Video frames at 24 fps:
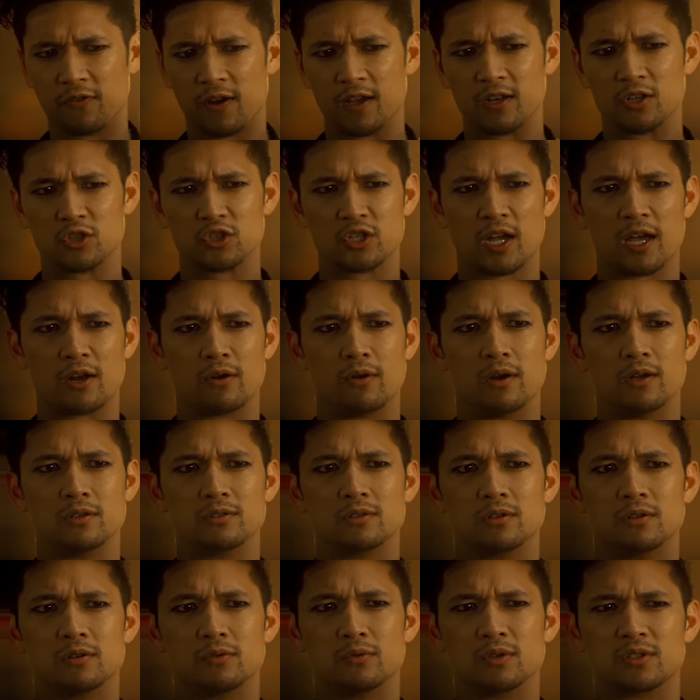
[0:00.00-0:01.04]
find a
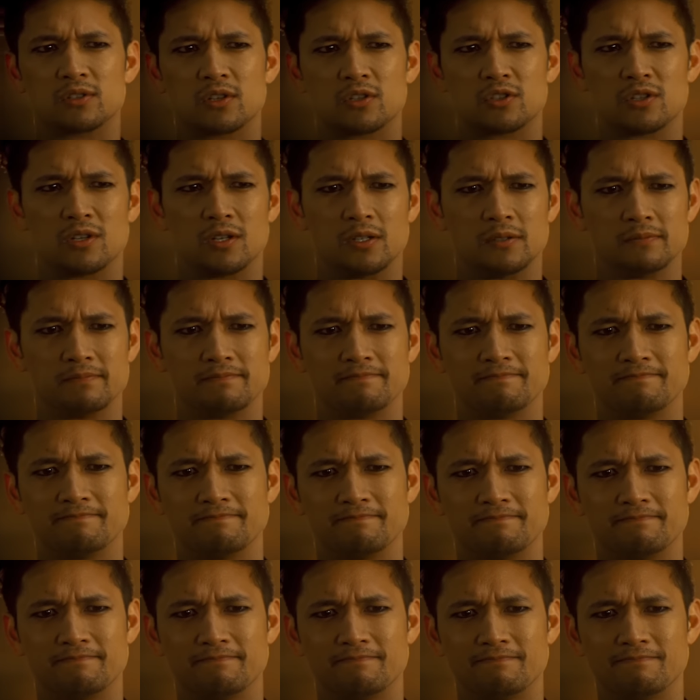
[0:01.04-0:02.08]
Shadowhunter with such a
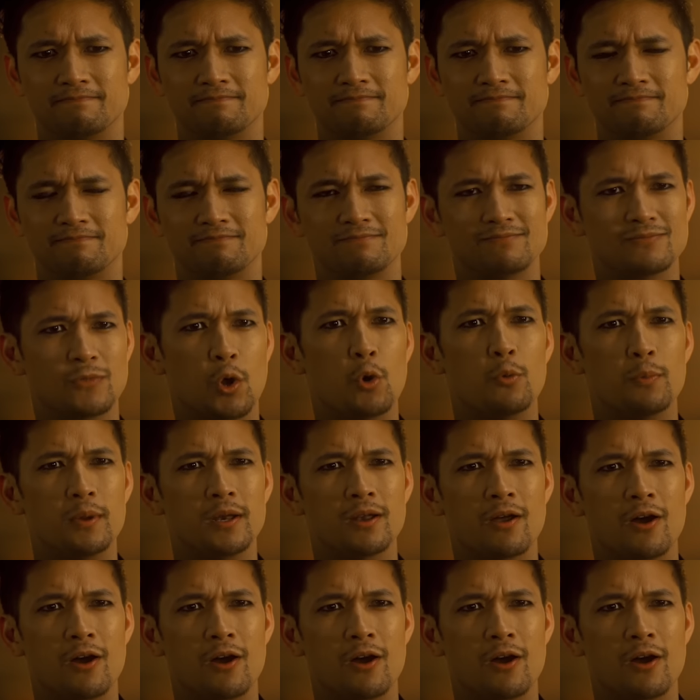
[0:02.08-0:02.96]
open